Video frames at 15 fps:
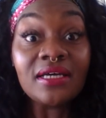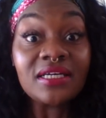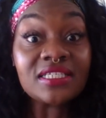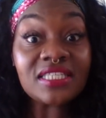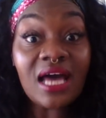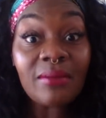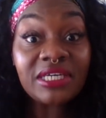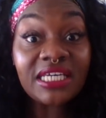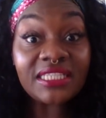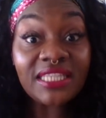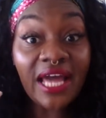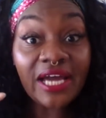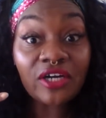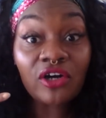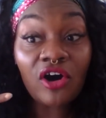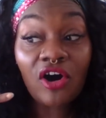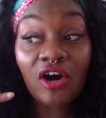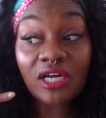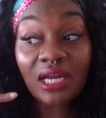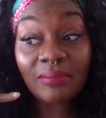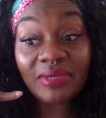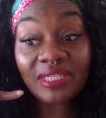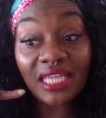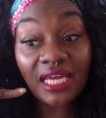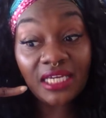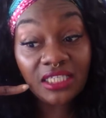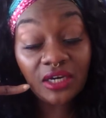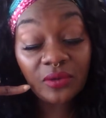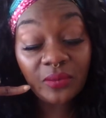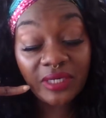Because I'm going to get that call, and I'll be
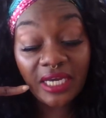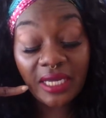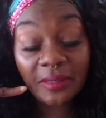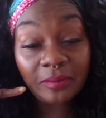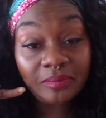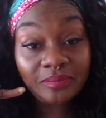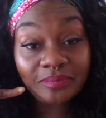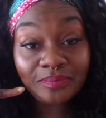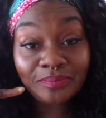like, yo, what up?